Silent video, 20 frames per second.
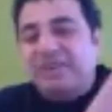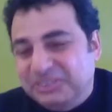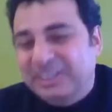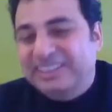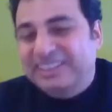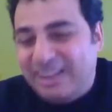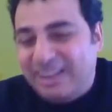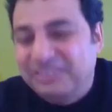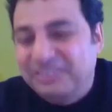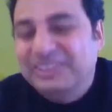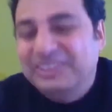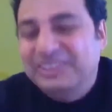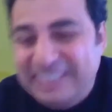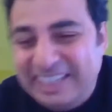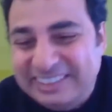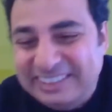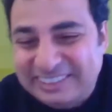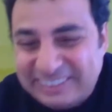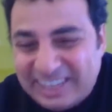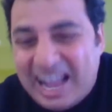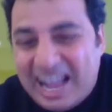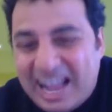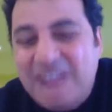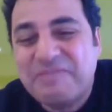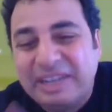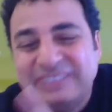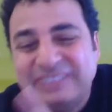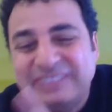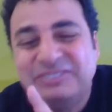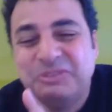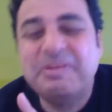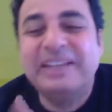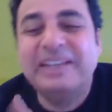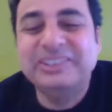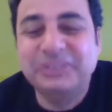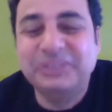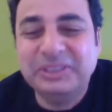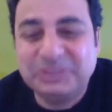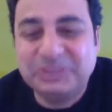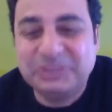you later. I will see later. I might. We
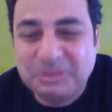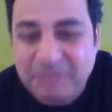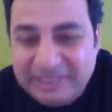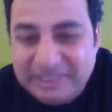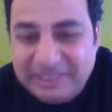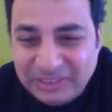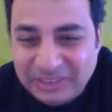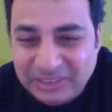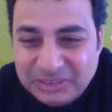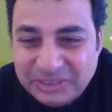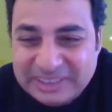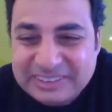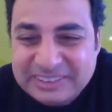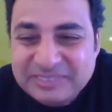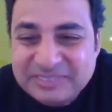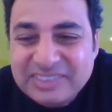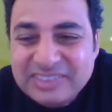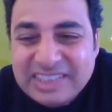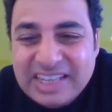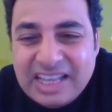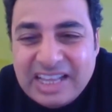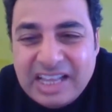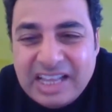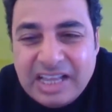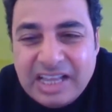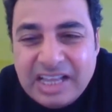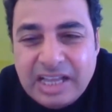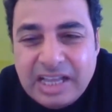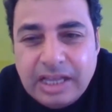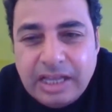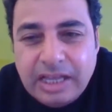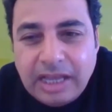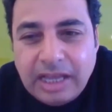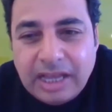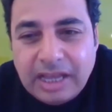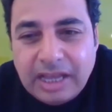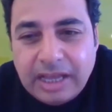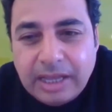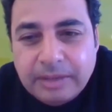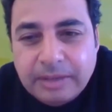might do it. We might not do it.
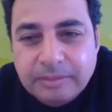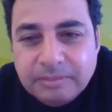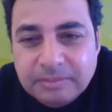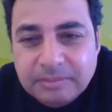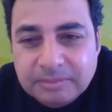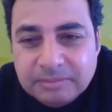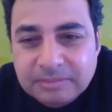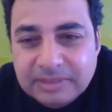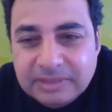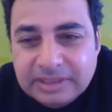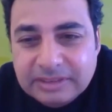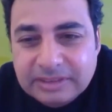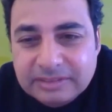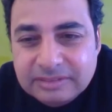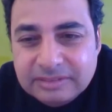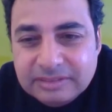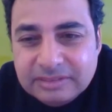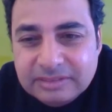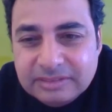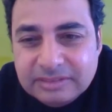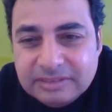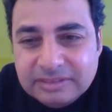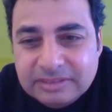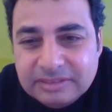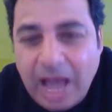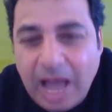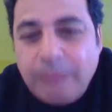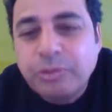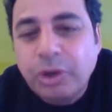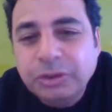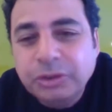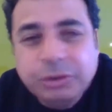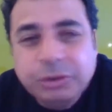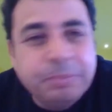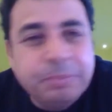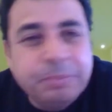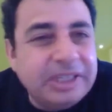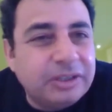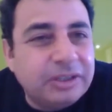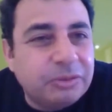Uh, I'm
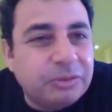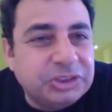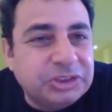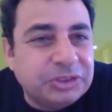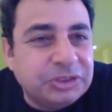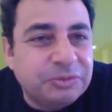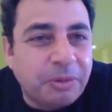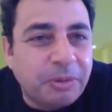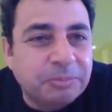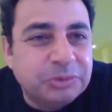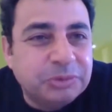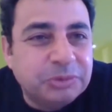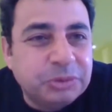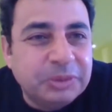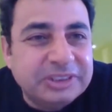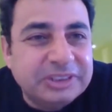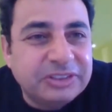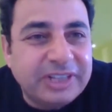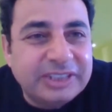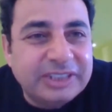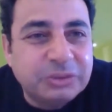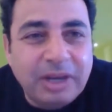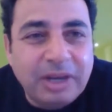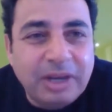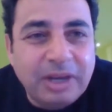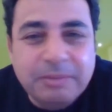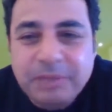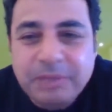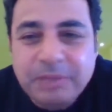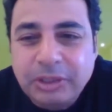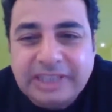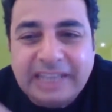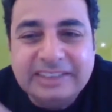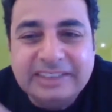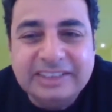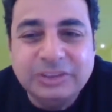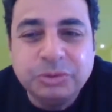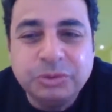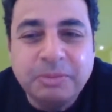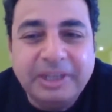going to pick a question from Twitter as well, because I
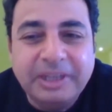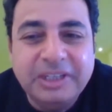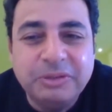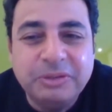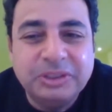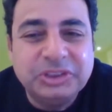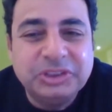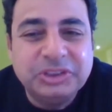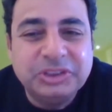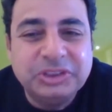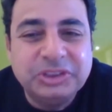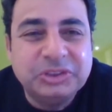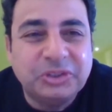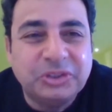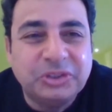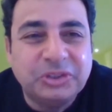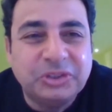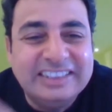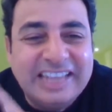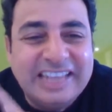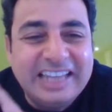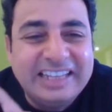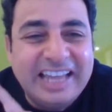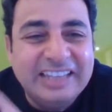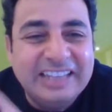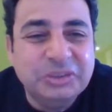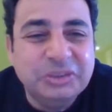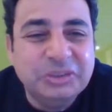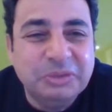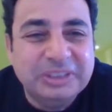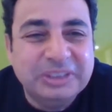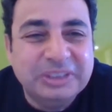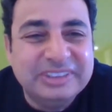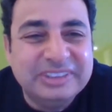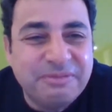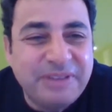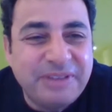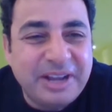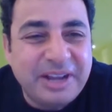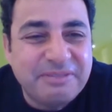see too many questions on chat that I can't do
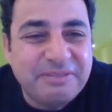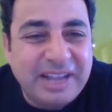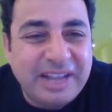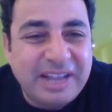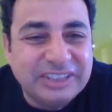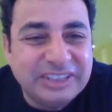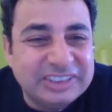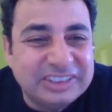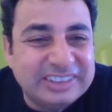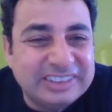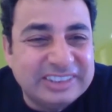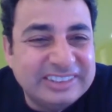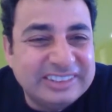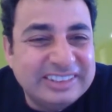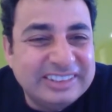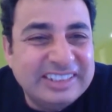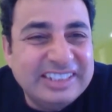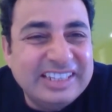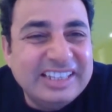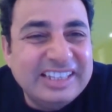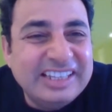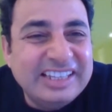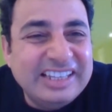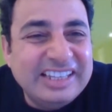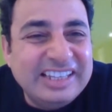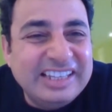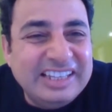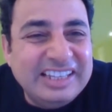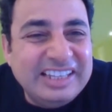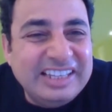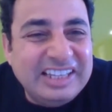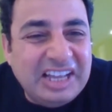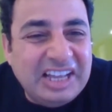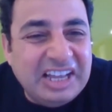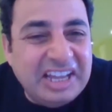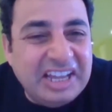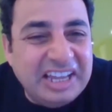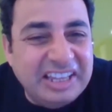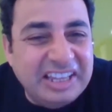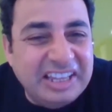it in a fair fashion.
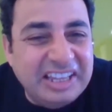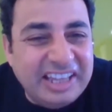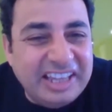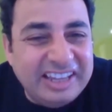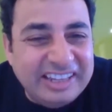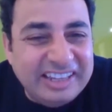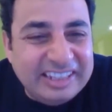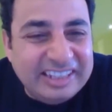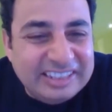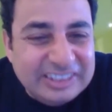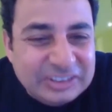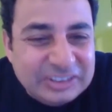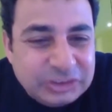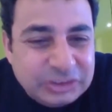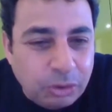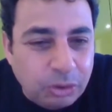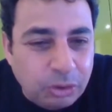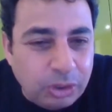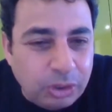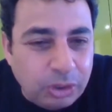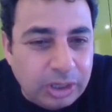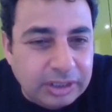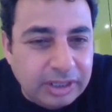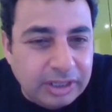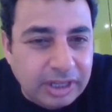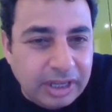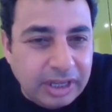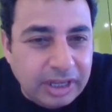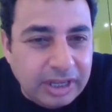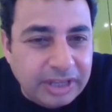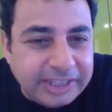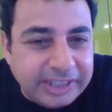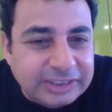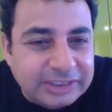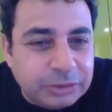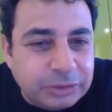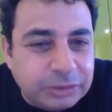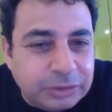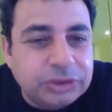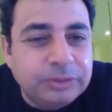Uh, so uh, there is
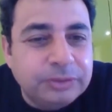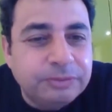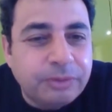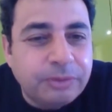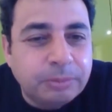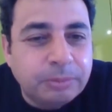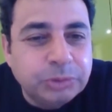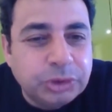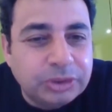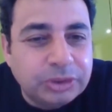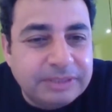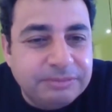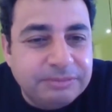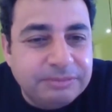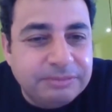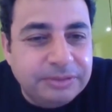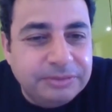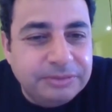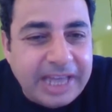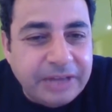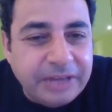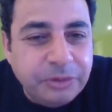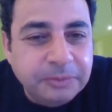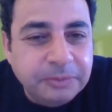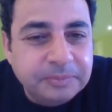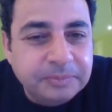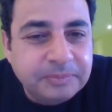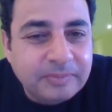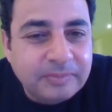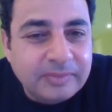a question from Joseph Viviano.